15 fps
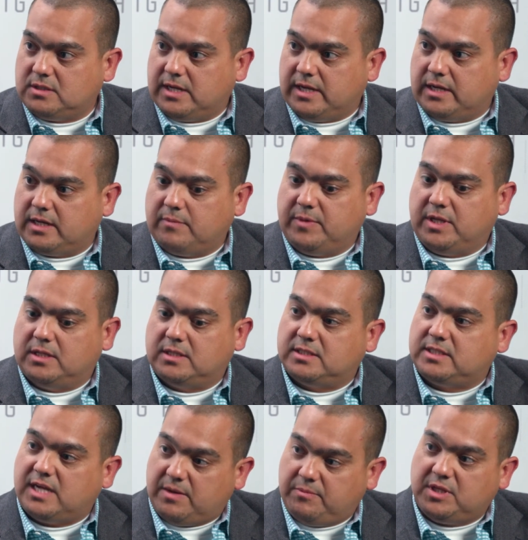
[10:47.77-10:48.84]
Like, I mean, the
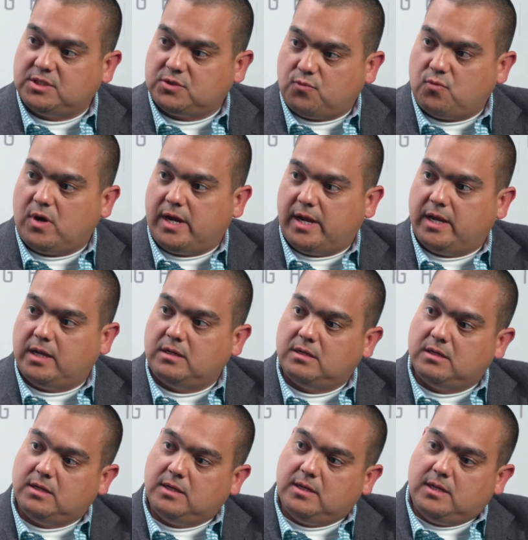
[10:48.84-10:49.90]
timing is one,
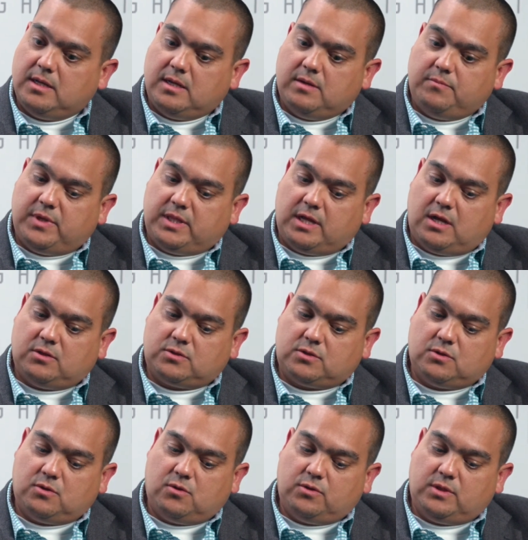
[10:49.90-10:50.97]
but
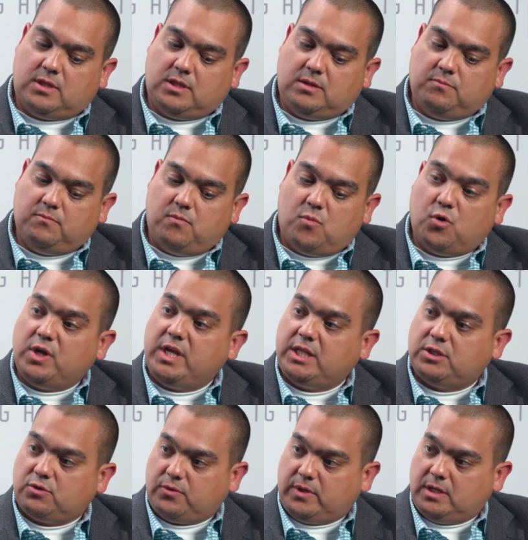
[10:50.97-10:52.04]
also the
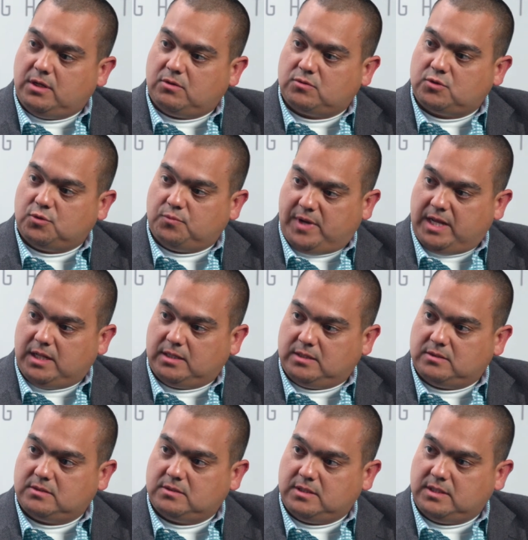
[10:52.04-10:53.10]
monitoring or
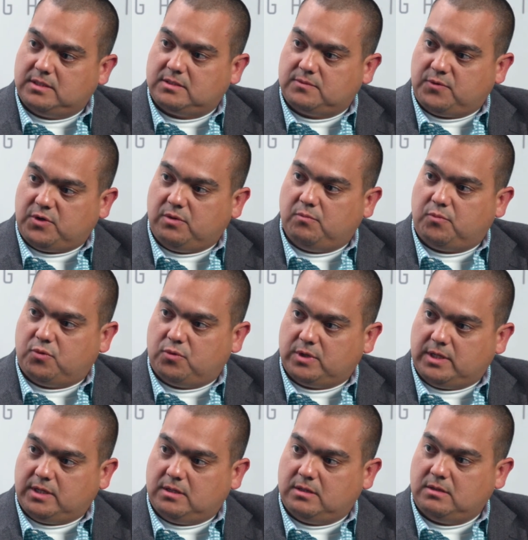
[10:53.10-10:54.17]
surveillance, it's very
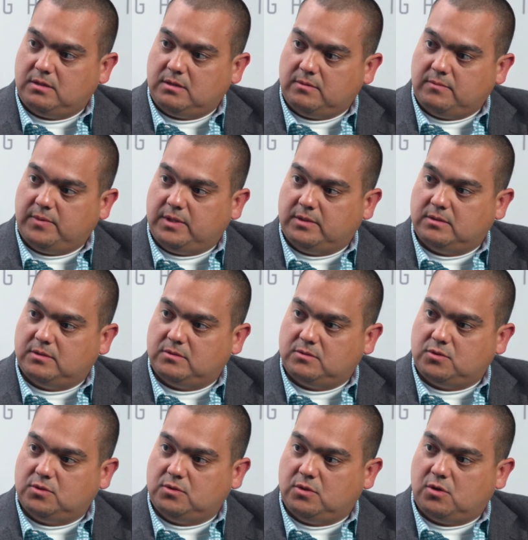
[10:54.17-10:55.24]
important. I mean,
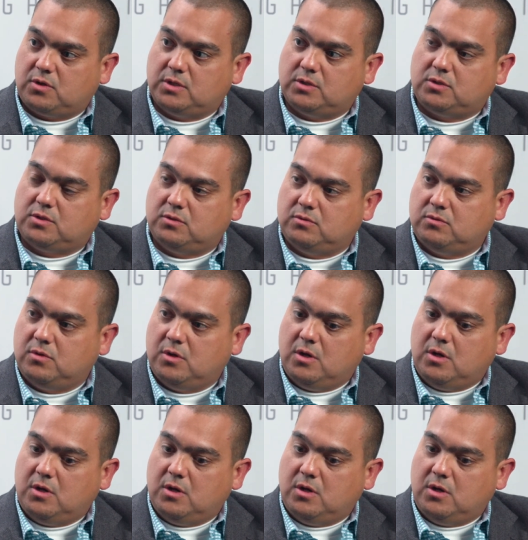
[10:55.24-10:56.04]
in order to